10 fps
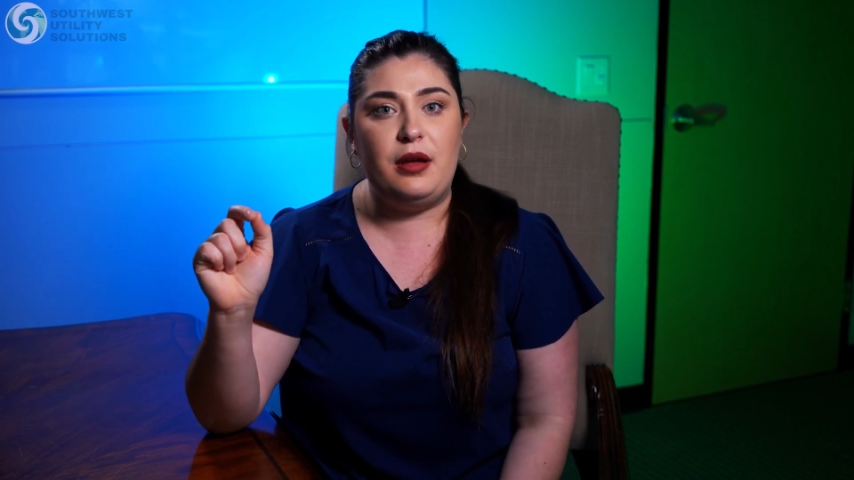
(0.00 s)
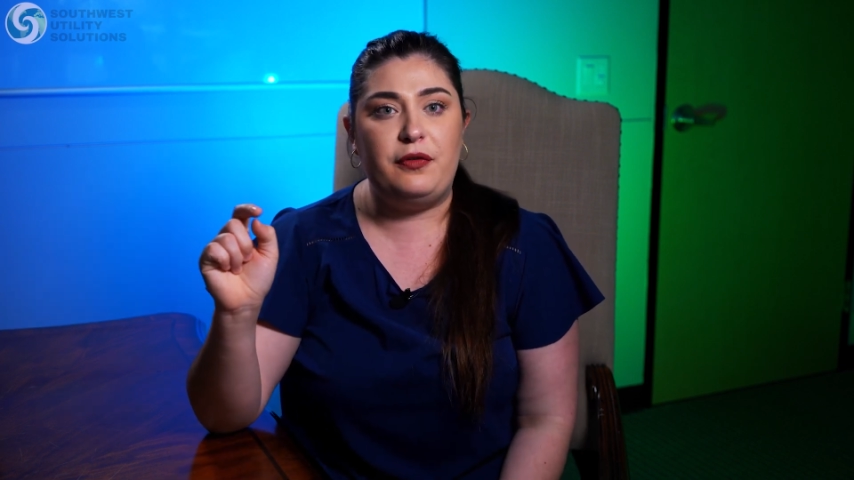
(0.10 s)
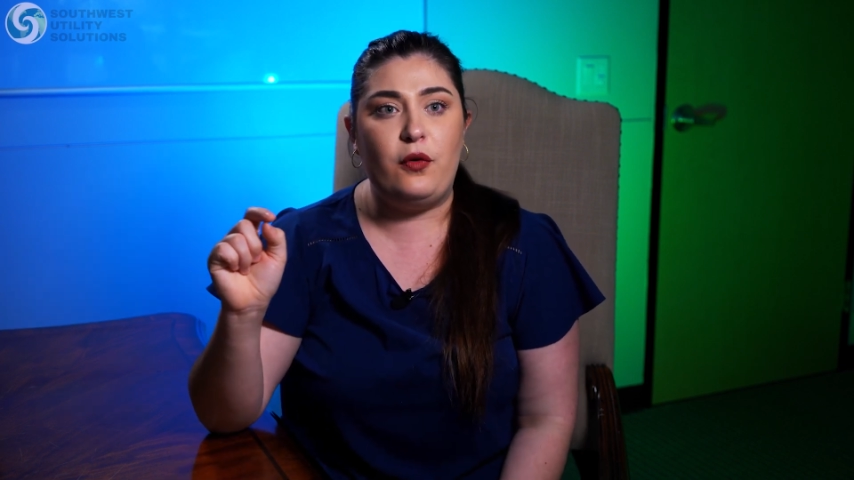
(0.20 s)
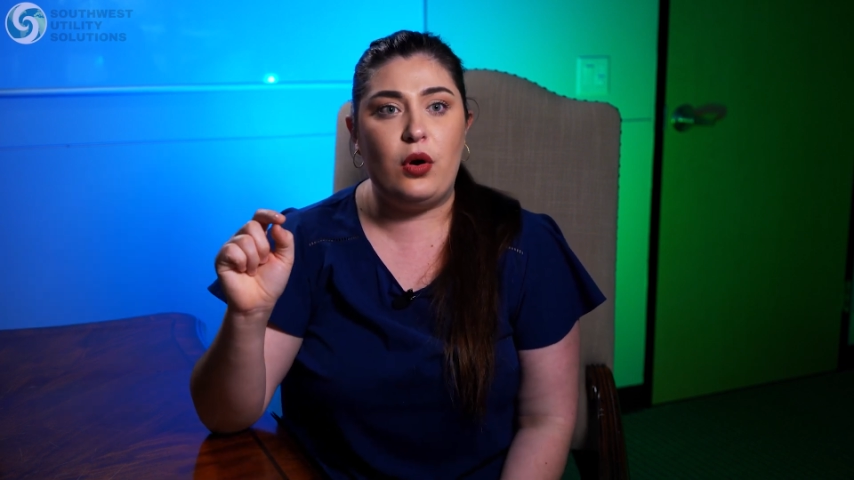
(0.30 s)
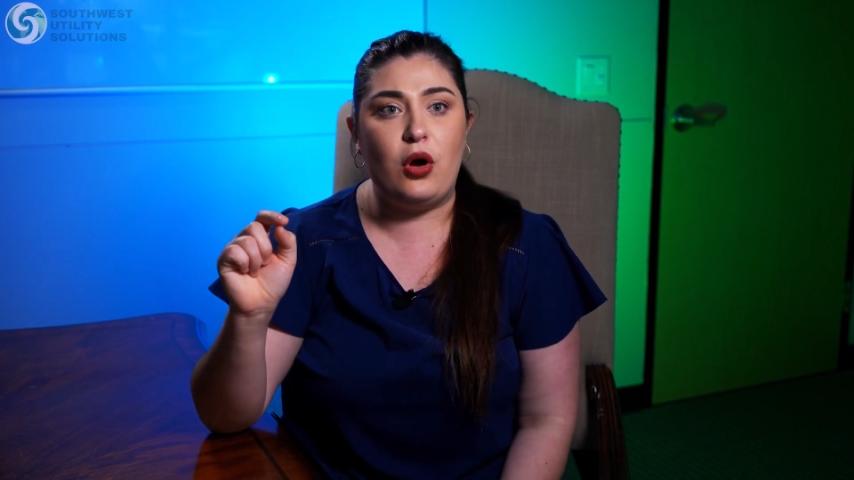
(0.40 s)

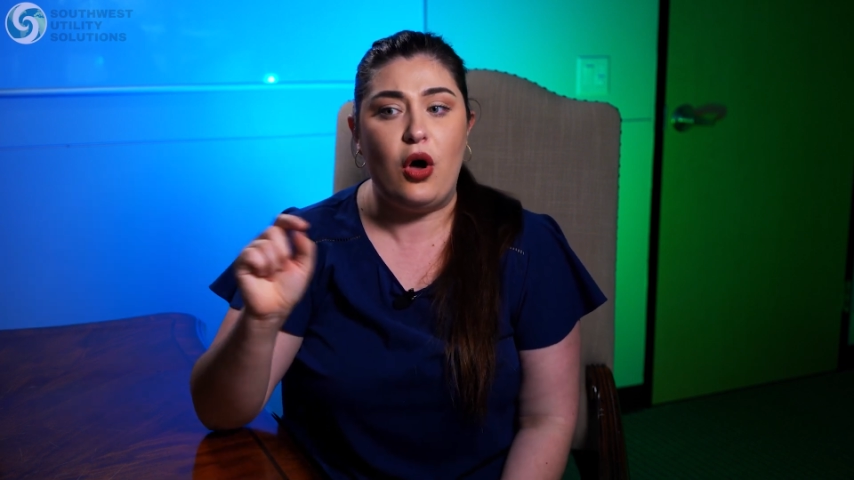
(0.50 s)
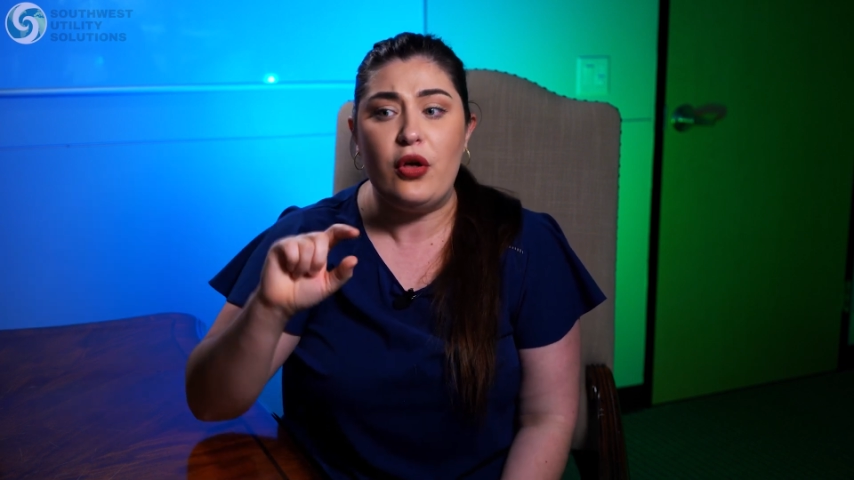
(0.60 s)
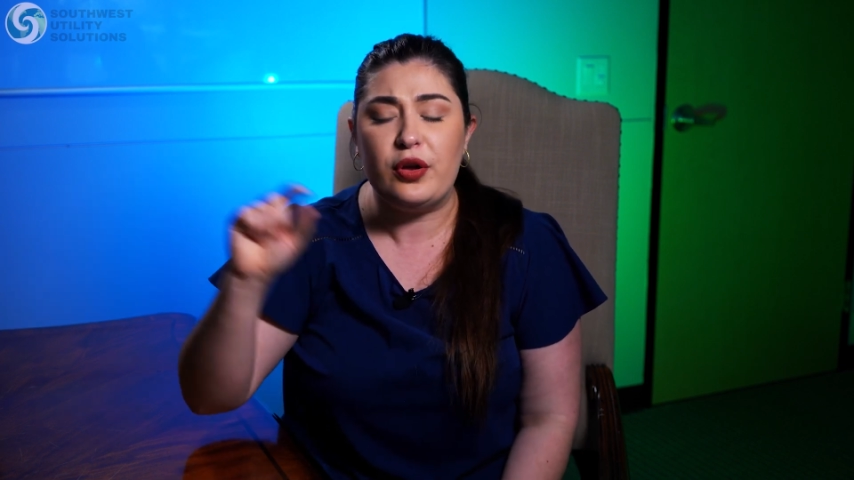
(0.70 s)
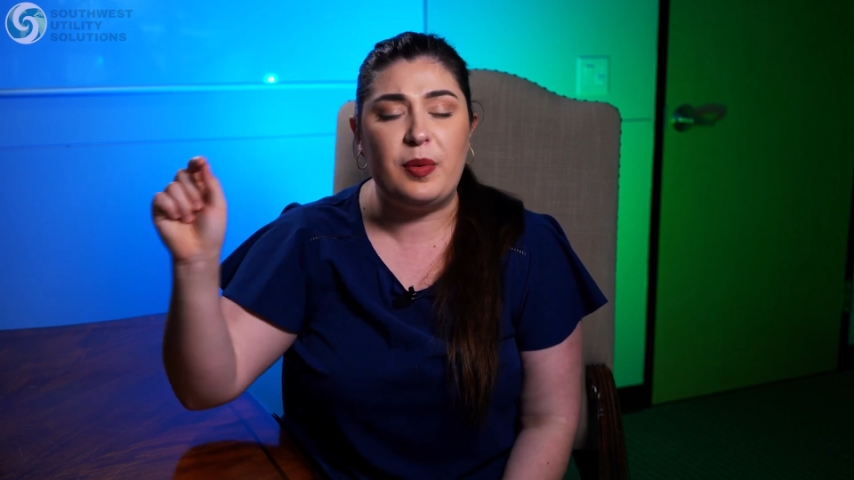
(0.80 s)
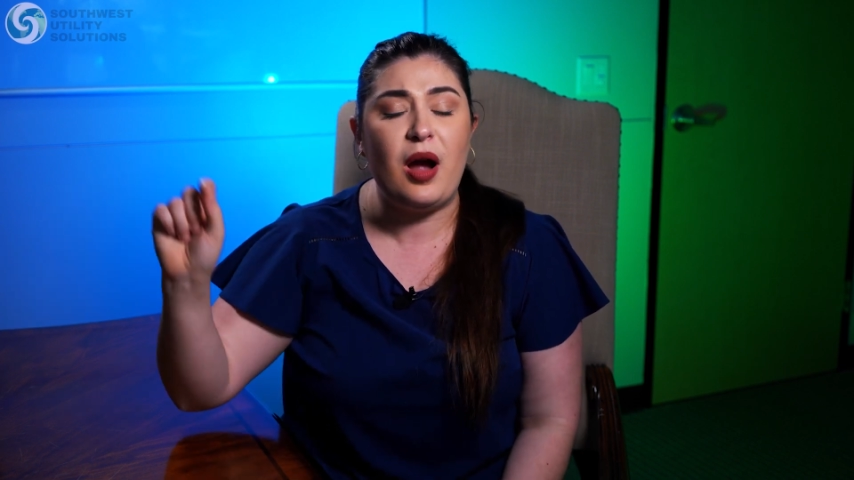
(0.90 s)
for all
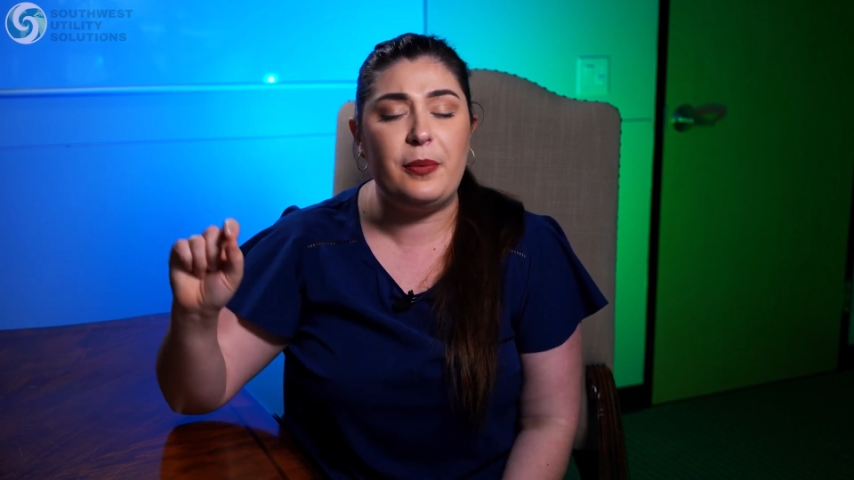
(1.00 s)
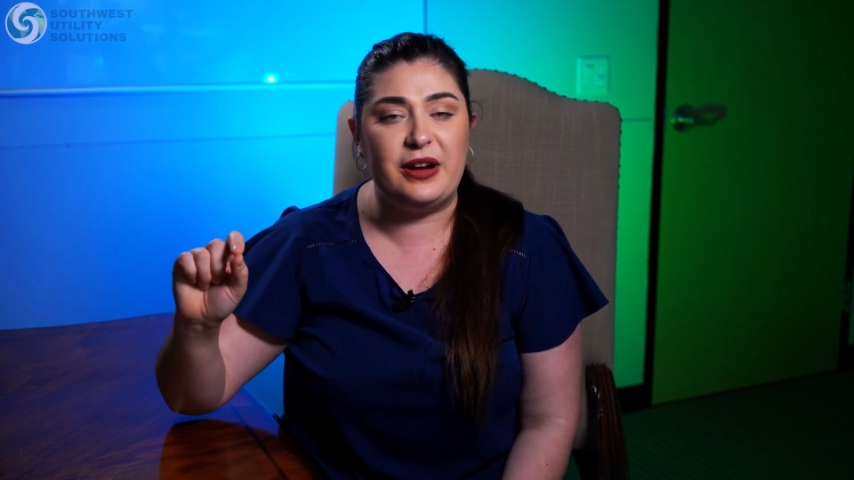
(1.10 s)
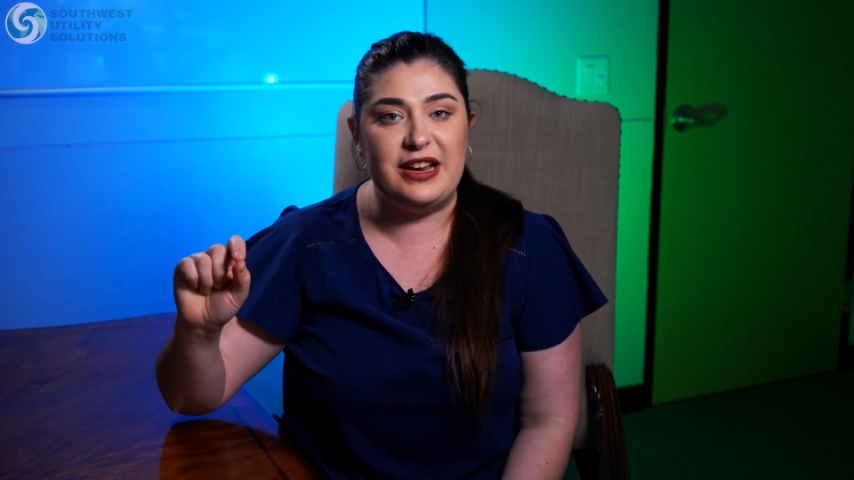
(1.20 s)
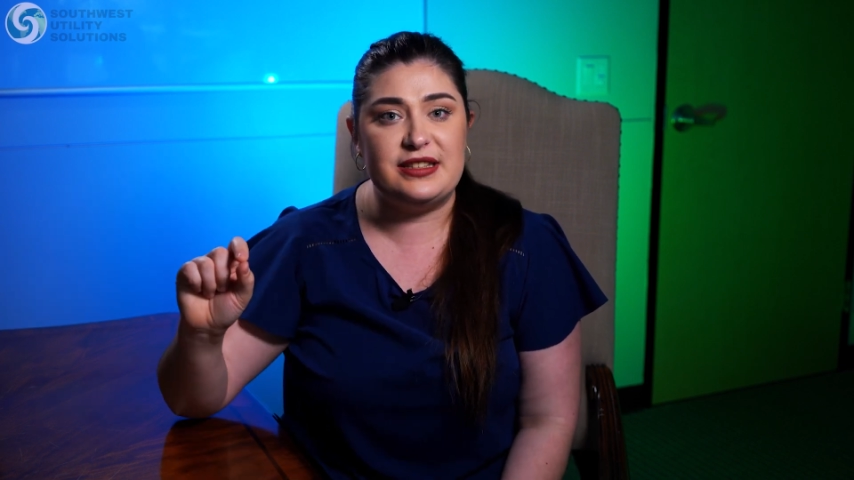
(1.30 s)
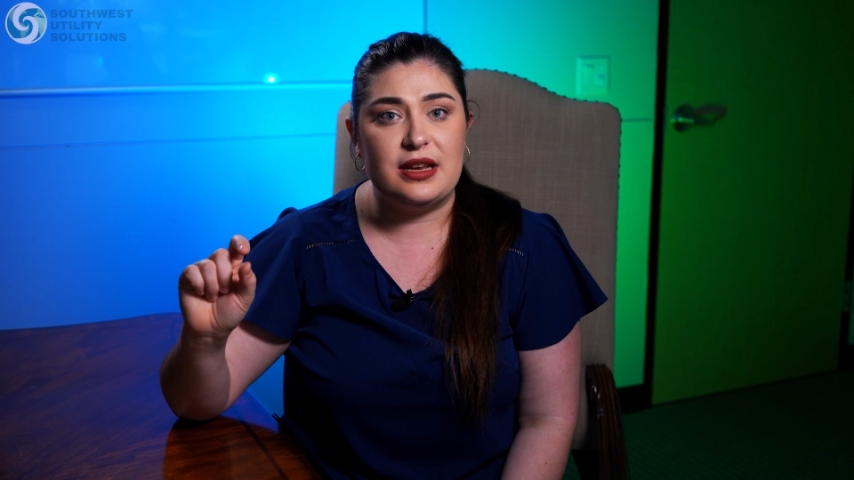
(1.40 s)
their
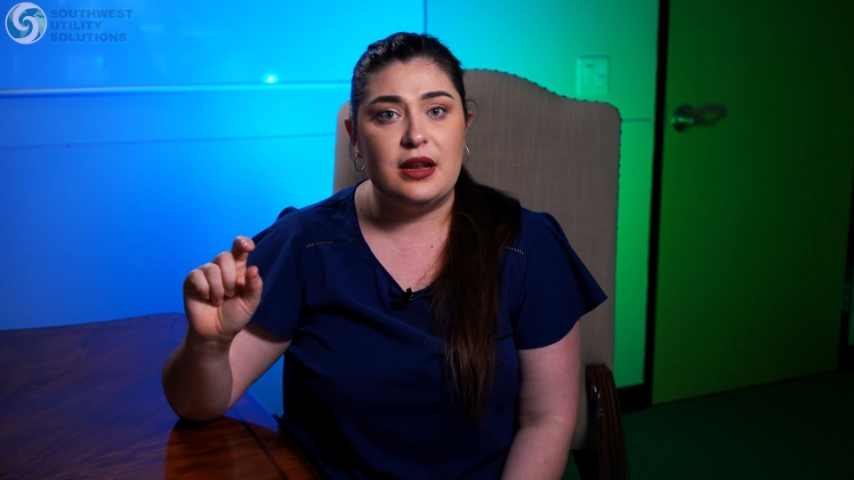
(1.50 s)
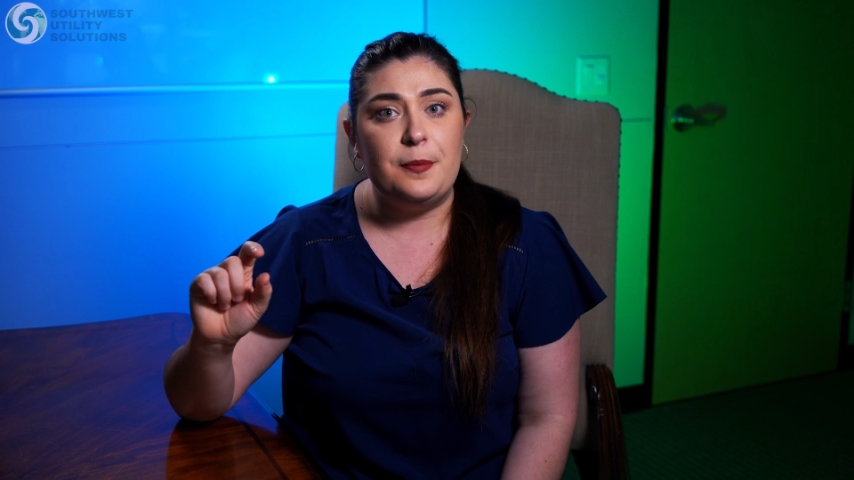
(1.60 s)
properties,